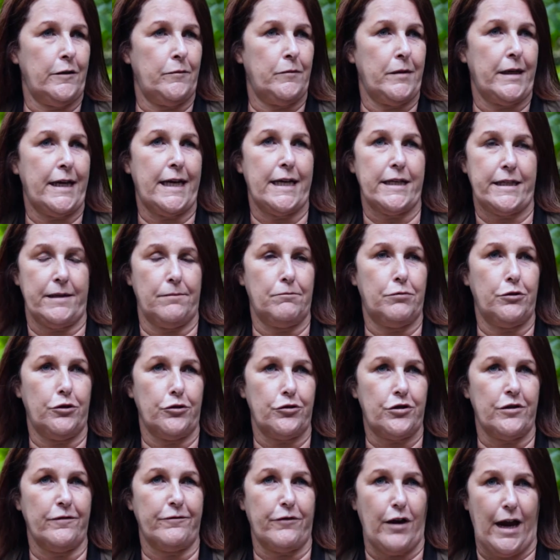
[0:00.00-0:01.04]
it's
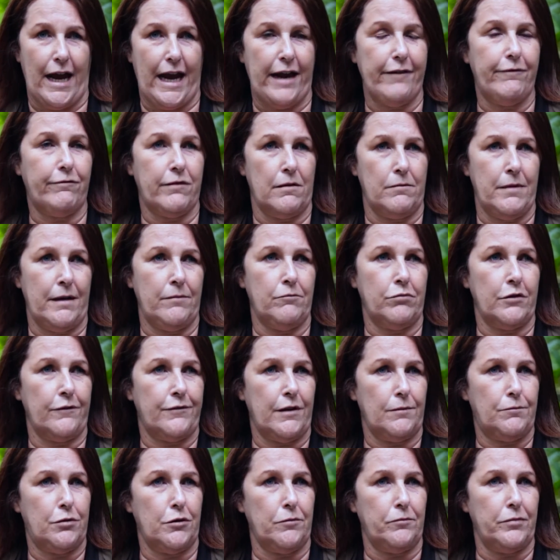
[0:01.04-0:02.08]
important for every member of the
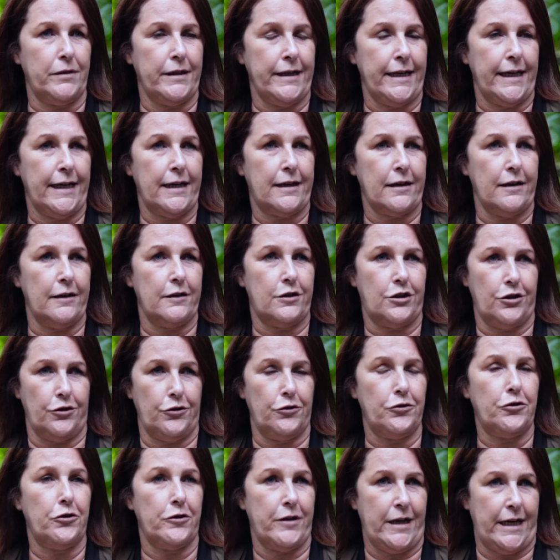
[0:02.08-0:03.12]
public to
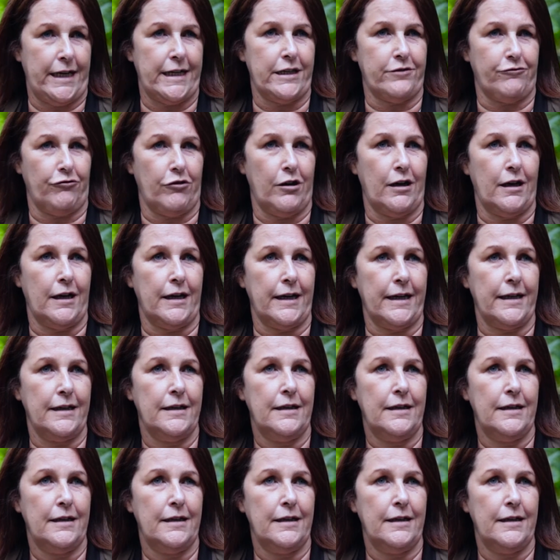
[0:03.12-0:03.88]
know that is right,